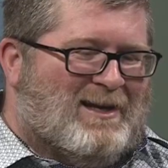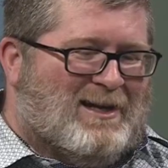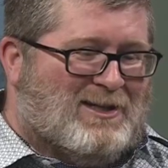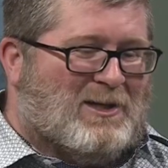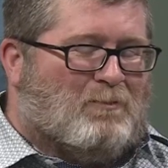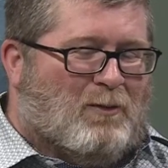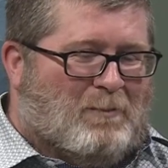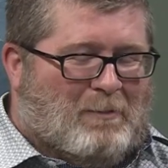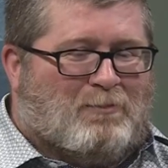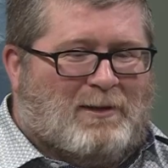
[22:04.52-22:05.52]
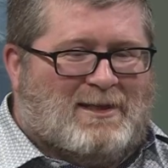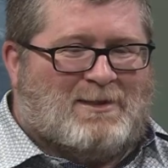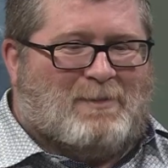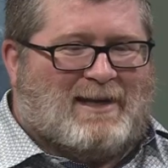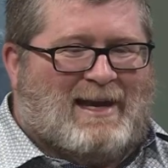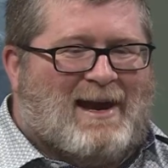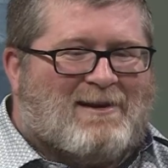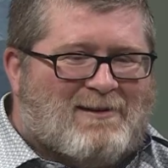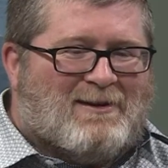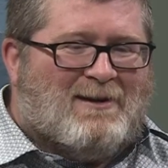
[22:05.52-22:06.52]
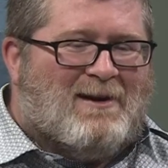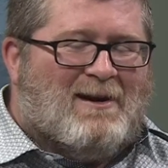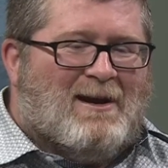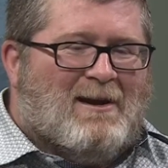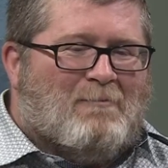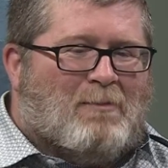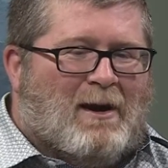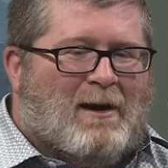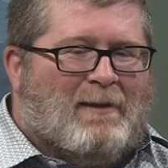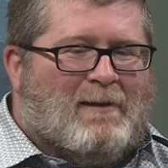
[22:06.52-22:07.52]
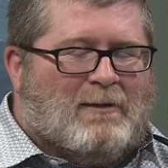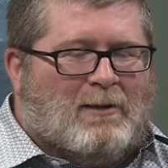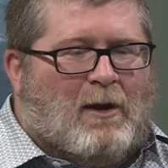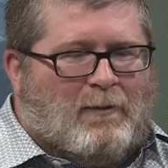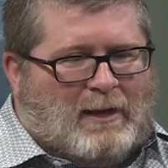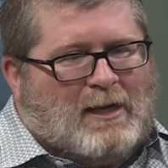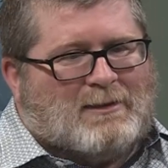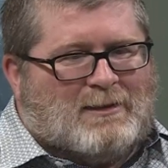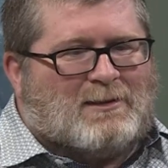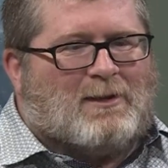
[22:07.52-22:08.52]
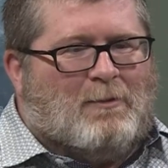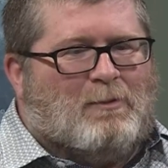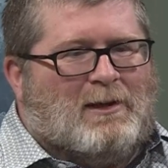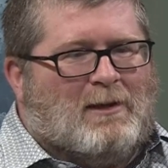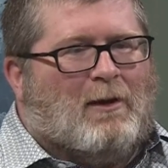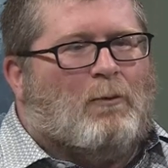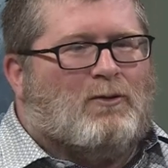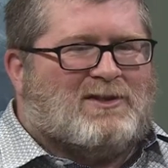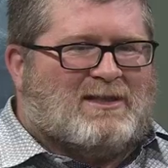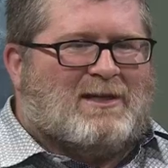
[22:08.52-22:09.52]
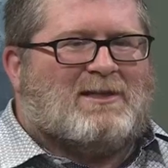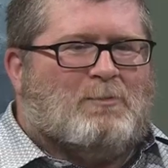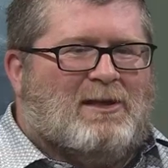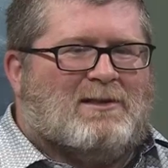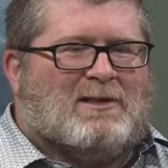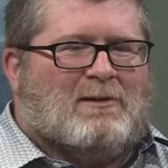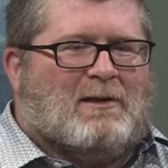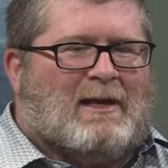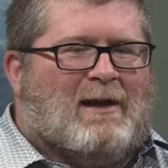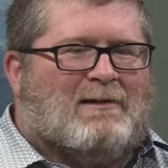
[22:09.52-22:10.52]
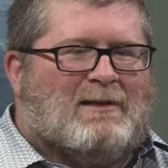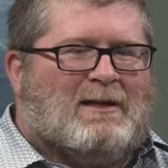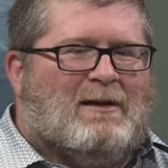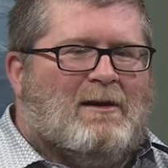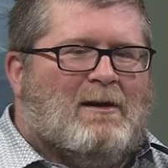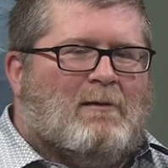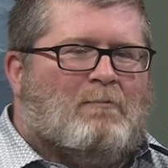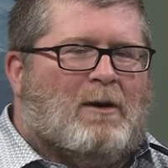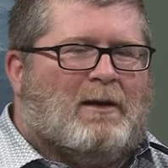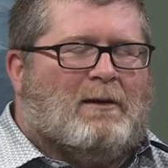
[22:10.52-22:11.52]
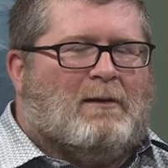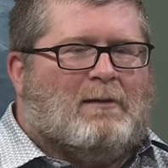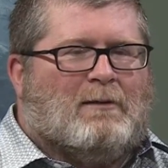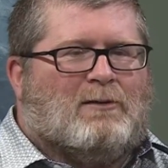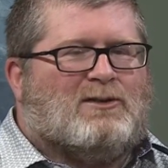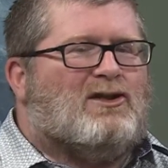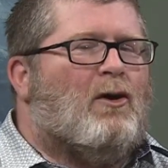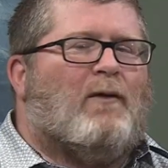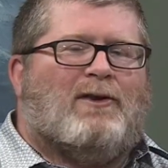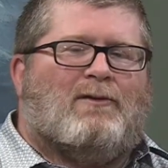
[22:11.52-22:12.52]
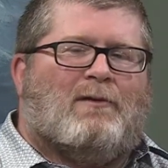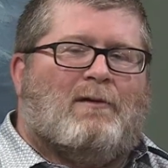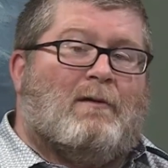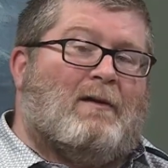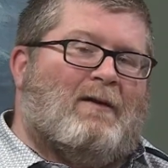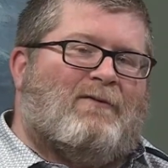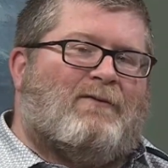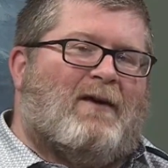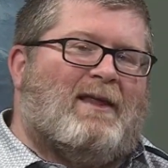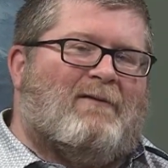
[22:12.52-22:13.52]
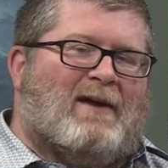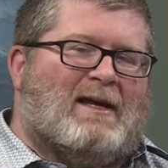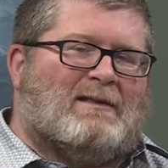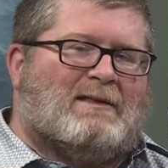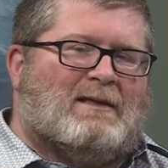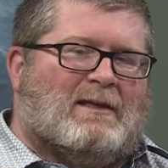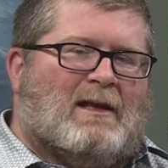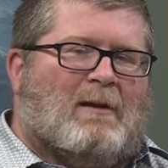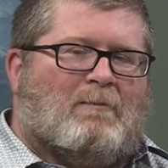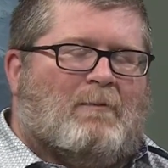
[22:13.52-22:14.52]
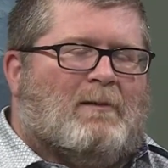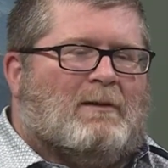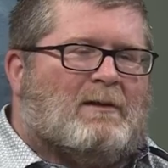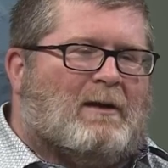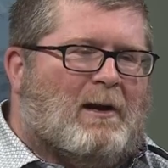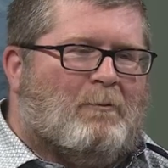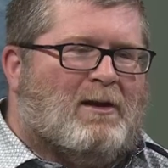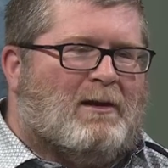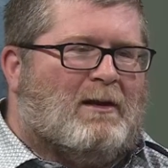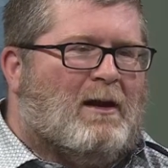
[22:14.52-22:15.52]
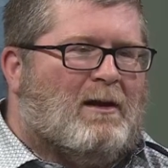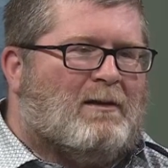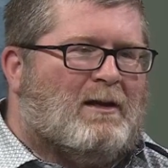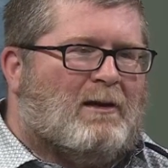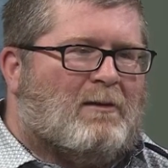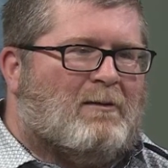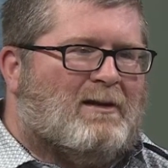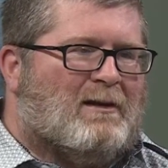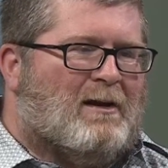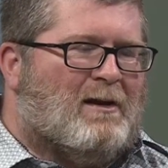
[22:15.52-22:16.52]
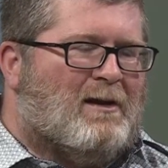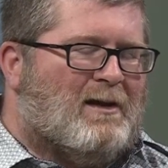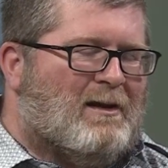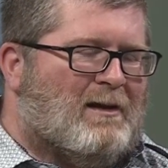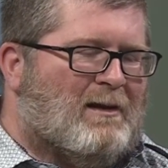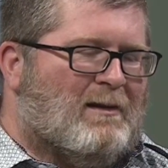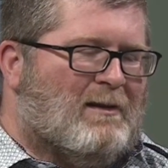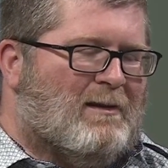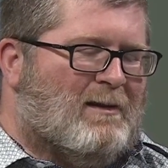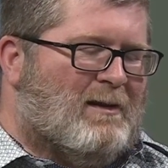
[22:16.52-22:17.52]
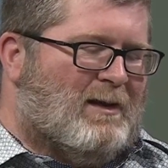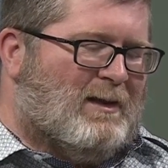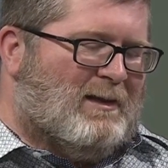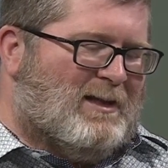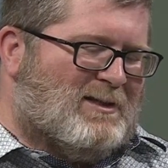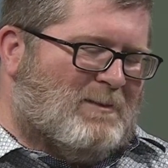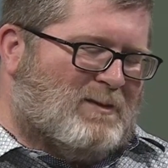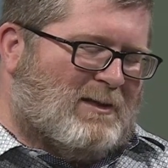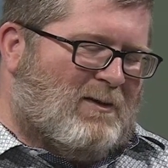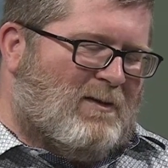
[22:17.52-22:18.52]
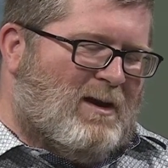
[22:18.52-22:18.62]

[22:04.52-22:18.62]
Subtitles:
Egypt will be pretty spectacular, but yes, it's going to be almost 6 minutes of totality, but there's no other fun events in that time of the year in Egypt, so